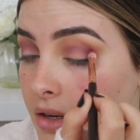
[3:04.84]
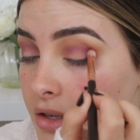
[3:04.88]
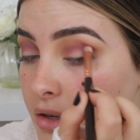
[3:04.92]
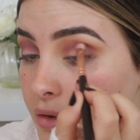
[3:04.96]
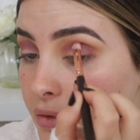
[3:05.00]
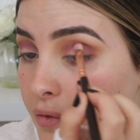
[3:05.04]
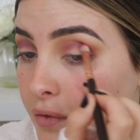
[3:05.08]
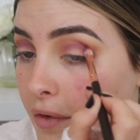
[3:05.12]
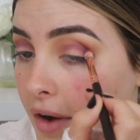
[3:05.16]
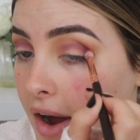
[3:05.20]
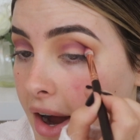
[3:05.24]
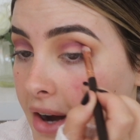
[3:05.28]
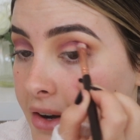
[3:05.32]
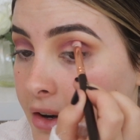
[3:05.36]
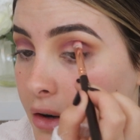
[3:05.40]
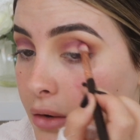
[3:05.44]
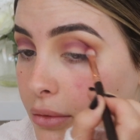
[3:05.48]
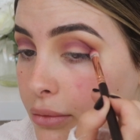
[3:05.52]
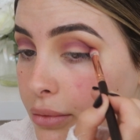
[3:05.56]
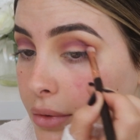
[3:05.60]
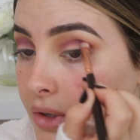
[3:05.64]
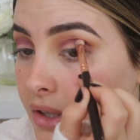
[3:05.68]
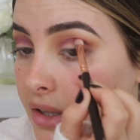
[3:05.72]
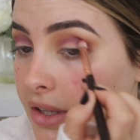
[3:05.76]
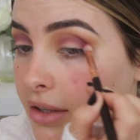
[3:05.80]
To find
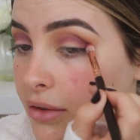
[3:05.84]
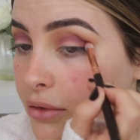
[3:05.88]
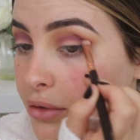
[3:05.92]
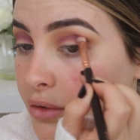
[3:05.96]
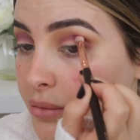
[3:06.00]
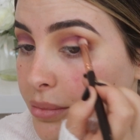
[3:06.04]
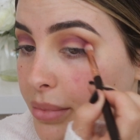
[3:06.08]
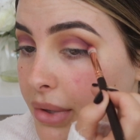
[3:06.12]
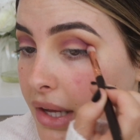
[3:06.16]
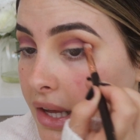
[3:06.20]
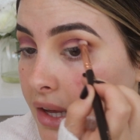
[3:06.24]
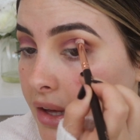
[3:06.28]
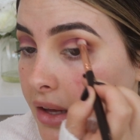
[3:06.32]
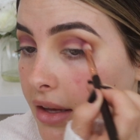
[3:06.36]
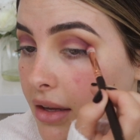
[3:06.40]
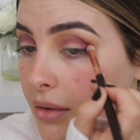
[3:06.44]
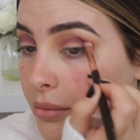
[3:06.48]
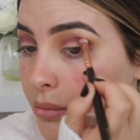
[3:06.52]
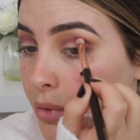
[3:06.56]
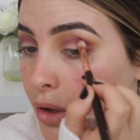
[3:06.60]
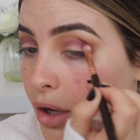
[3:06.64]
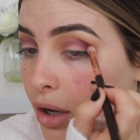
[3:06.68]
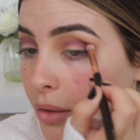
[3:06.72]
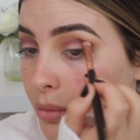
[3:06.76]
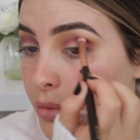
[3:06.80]
a really good pink
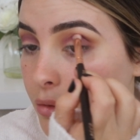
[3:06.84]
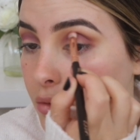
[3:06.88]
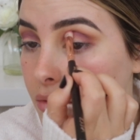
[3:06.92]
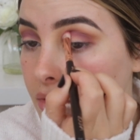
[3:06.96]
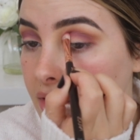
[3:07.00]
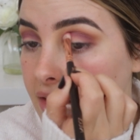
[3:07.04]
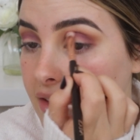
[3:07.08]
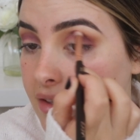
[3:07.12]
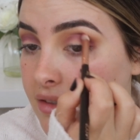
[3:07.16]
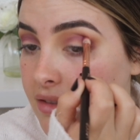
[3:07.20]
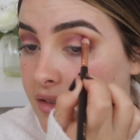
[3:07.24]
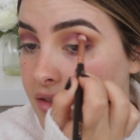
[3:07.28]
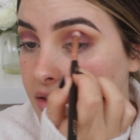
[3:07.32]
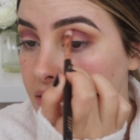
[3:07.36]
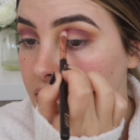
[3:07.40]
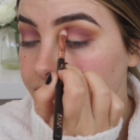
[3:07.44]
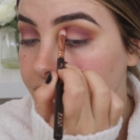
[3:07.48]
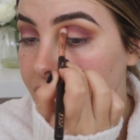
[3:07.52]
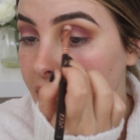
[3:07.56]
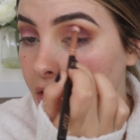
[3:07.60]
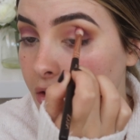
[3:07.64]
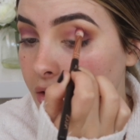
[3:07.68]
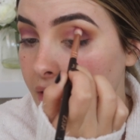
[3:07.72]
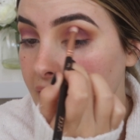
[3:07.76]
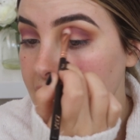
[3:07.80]
and purple is
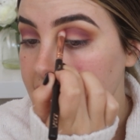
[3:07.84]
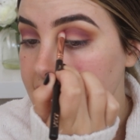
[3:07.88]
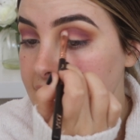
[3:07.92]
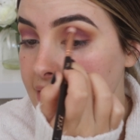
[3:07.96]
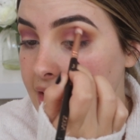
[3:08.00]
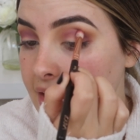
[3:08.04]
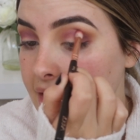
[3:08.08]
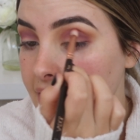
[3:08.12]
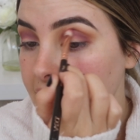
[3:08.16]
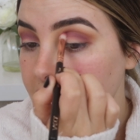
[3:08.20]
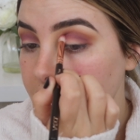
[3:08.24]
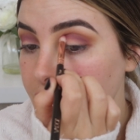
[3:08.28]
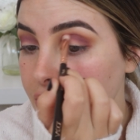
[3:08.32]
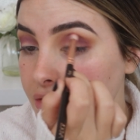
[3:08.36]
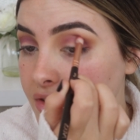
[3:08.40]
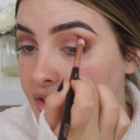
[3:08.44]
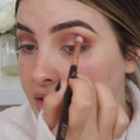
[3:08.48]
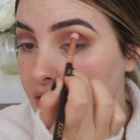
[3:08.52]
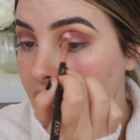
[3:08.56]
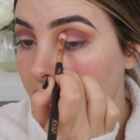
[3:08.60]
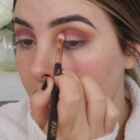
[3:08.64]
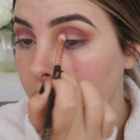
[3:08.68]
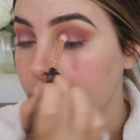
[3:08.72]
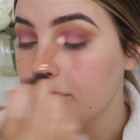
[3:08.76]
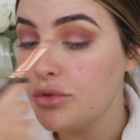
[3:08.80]
crazy. And I
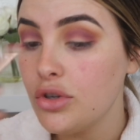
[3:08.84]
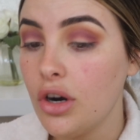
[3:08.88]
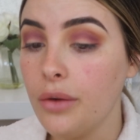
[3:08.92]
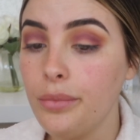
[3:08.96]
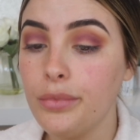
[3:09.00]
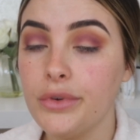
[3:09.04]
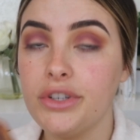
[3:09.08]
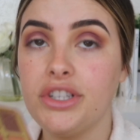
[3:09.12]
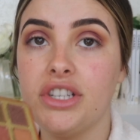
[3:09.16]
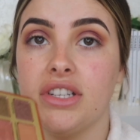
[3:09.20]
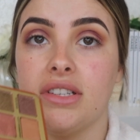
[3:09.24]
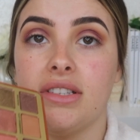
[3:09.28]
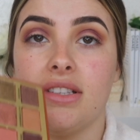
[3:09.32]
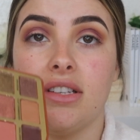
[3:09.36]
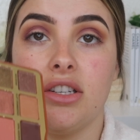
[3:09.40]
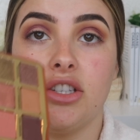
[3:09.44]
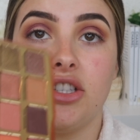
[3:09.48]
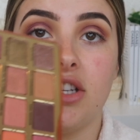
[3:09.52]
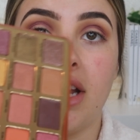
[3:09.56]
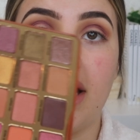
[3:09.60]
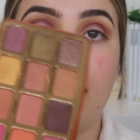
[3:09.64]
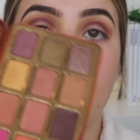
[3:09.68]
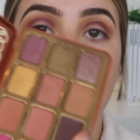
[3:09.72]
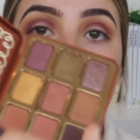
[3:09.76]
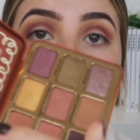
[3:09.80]
used Gumdrop, which is this
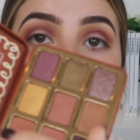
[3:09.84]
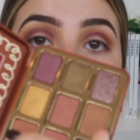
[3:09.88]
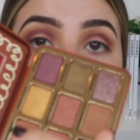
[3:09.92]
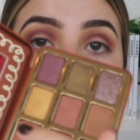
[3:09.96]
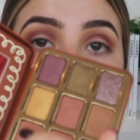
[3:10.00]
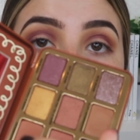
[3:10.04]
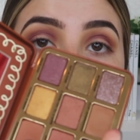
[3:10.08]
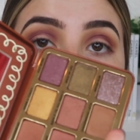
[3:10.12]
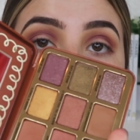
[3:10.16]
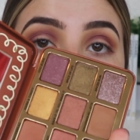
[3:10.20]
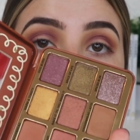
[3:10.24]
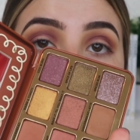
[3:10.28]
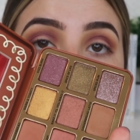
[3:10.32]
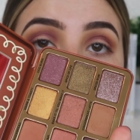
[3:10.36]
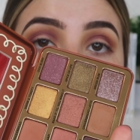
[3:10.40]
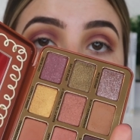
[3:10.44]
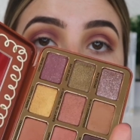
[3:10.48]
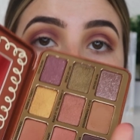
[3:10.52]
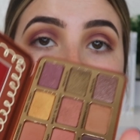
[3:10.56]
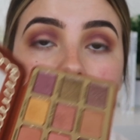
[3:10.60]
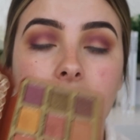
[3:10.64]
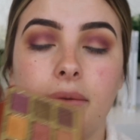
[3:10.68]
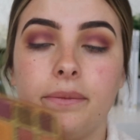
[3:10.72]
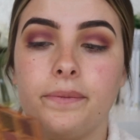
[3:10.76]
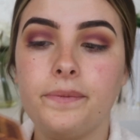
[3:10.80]
shade right here, the other
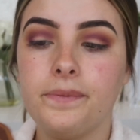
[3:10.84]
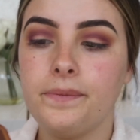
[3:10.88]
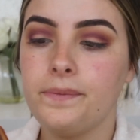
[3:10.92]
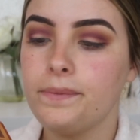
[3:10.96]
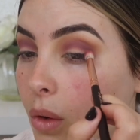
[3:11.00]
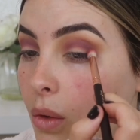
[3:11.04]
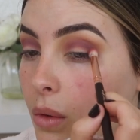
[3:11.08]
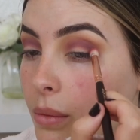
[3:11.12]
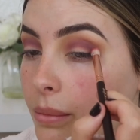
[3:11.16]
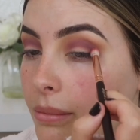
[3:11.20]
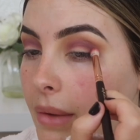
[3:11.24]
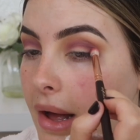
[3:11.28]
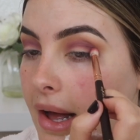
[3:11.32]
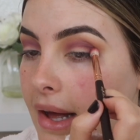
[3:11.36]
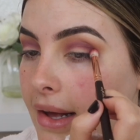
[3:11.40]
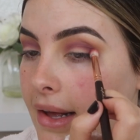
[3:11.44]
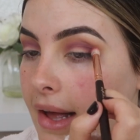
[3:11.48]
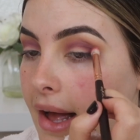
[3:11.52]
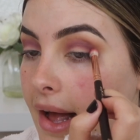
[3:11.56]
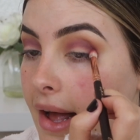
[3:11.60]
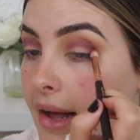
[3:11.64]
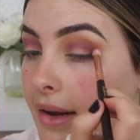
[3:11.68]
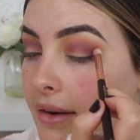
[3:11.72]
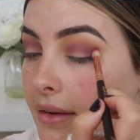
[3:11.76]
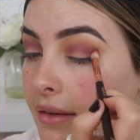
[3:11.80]
night. Oh my
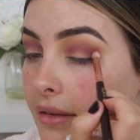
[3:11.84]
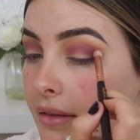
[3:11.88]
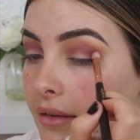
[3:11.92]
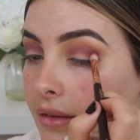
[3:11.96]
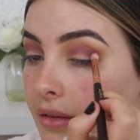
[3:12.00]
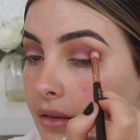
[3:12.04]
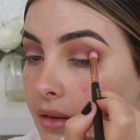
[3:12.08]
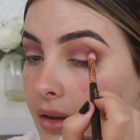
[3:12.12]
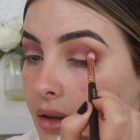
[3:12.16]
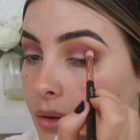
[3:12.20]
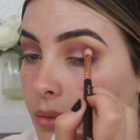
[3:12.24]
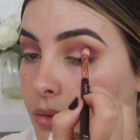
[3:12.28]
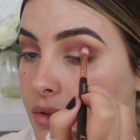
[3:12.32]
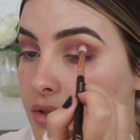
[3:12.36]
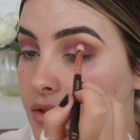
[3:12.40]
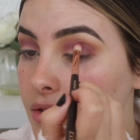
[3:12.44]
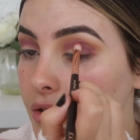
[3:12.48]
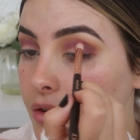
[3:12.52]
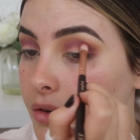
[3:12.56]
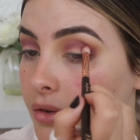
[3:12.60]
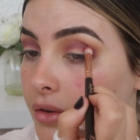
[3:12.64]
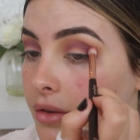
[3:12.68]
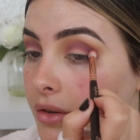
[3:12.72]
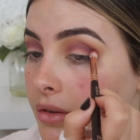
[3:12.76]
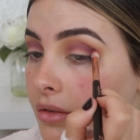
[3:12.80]
god, it was
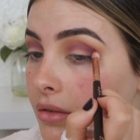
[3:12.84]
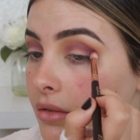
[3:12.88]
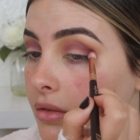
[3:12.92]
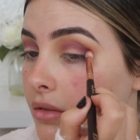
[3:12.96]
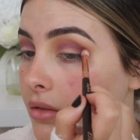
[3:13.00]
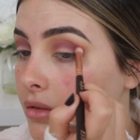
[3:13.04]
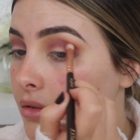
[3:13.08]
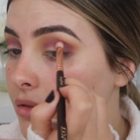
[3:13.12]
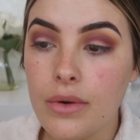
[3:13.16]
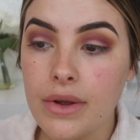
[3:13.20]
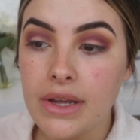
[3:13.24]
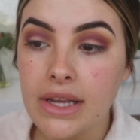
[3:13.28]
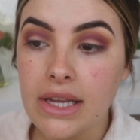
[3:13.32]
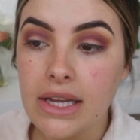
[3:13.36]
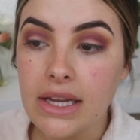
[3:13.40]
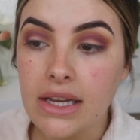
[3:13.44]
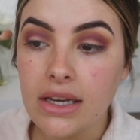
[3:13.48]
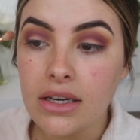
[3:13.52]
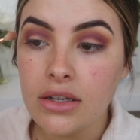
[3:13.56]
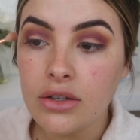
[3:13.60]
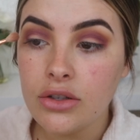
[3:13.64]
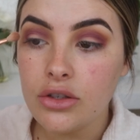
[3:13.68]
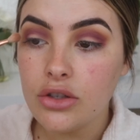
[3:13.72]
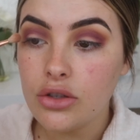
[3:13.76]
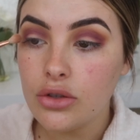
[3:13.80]
so good. Going
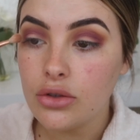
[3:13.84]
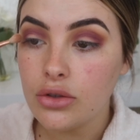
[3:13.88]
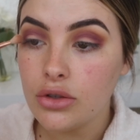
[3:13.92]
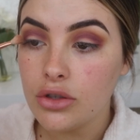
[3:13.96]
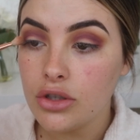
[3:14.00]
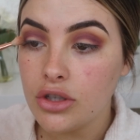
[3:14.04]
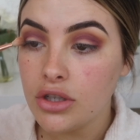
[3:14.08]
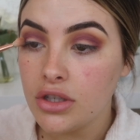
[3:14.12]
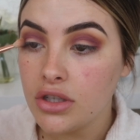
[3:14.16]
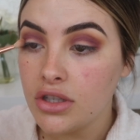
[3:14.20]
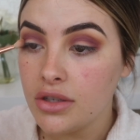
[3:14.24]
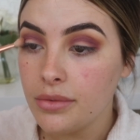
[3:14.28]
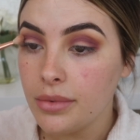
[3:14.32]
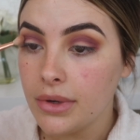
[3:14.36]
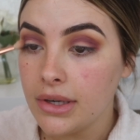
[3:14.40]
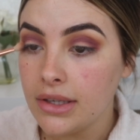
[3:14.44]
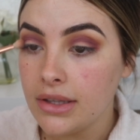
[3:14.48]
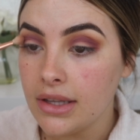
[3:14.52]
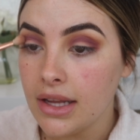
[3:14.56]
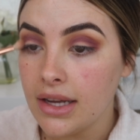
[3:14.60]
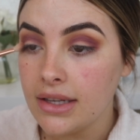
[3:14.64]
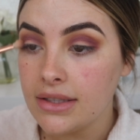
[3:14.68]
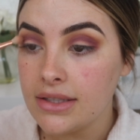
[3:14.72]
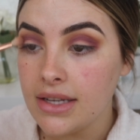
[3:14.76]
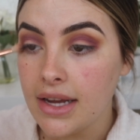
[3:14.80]
into
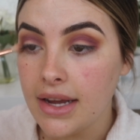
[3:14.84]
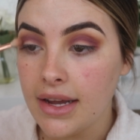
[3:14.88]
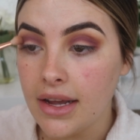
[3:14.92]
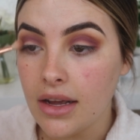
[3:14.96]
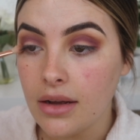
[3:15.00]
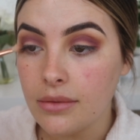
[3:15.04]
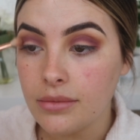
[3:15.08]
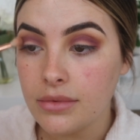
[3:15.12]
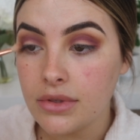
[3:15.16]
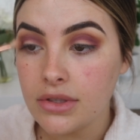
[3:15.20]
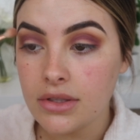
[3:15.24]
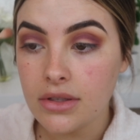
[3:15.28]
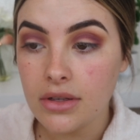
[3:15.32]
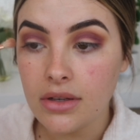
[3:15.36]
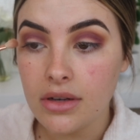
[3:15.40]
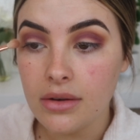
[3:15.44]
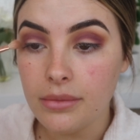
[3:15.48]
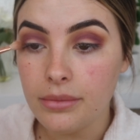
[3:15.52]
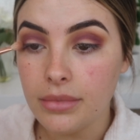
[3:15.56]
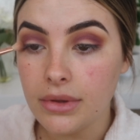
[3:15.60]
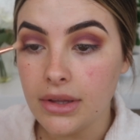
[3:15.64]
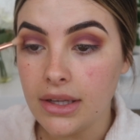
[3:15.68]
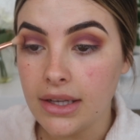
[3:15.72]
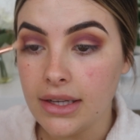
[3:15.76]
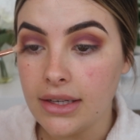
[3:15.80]
Gingerbread Latte, I'm just going
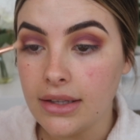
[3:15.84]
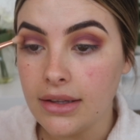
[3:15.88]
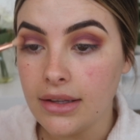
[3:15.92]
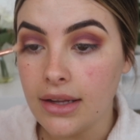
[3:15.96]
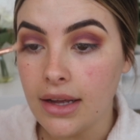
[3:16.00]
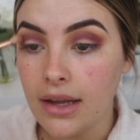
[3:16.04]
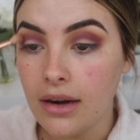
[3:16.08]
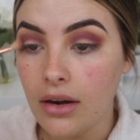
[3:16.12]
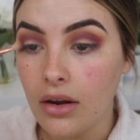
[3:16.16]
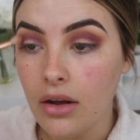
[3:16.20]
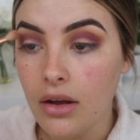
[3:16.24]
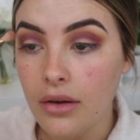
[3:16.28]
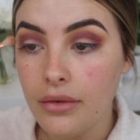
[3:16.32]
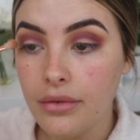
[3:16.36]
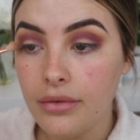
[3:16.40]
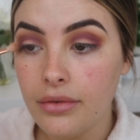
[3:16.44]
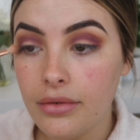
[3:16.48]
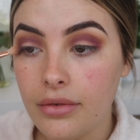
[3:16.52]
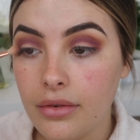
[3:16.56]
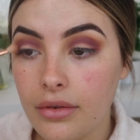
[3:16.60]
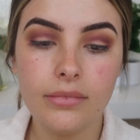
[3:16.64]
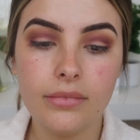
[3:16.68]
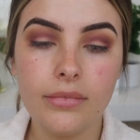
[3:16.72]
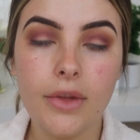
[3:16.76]
to blend that off.